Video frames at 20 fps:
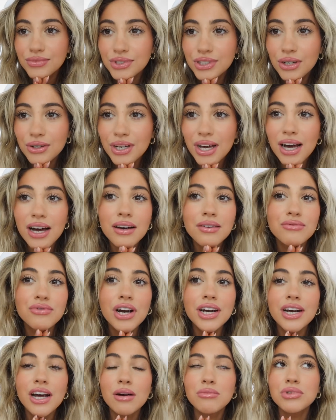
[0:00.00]
So yeah,
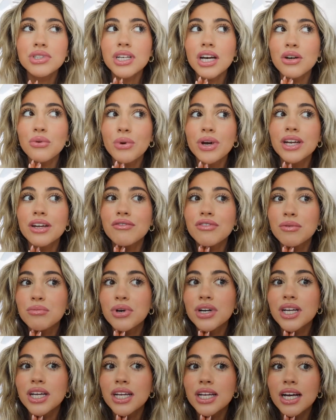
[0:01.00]
right now I'm just kind of waiting for
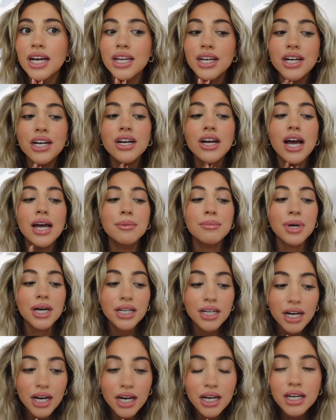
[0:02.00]
Brittany to get here and
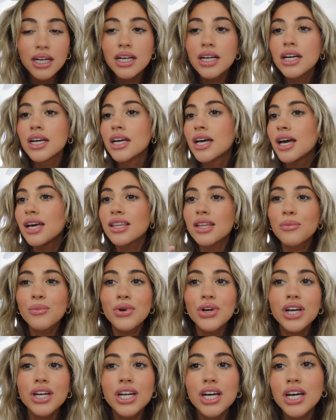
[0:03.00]
Becca, and then
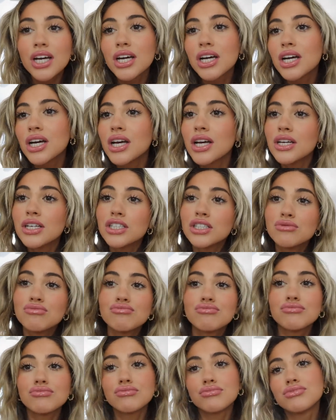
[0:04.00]
we're gonna
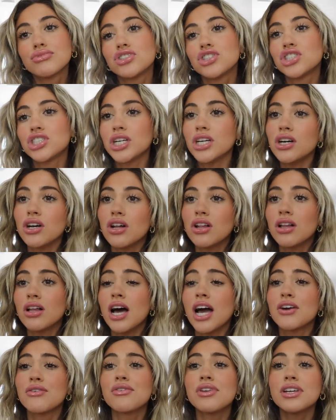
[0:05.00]
chill.
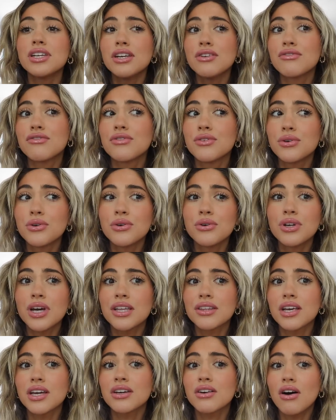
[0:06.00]
I really need food
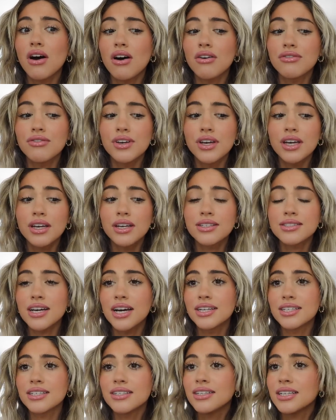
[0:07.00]
and like coffee because
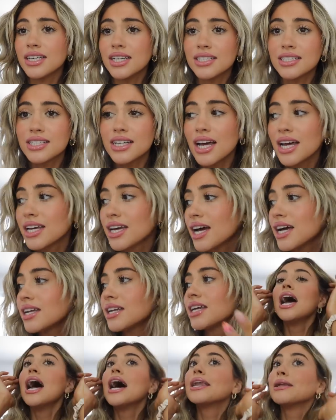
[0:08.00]
I didn't eat today
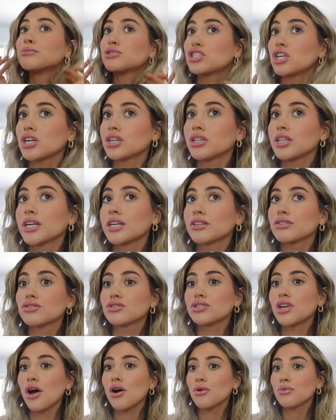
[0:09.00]
yet and I'm struggling,
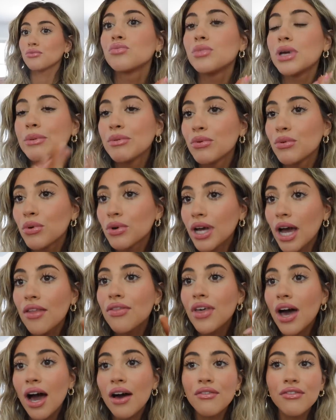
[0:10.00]
so maybe we'll get
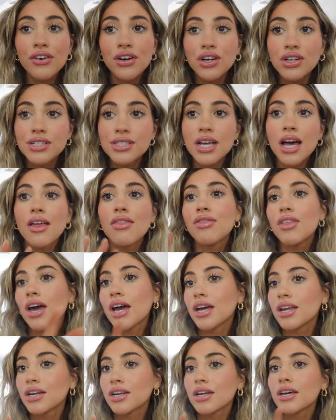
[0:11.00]
that first and
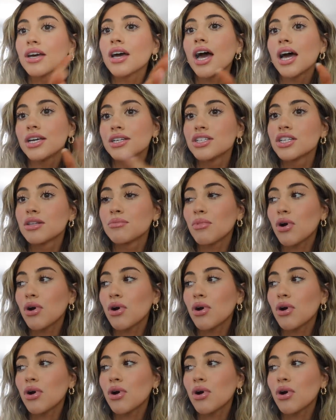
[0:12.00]
then head to the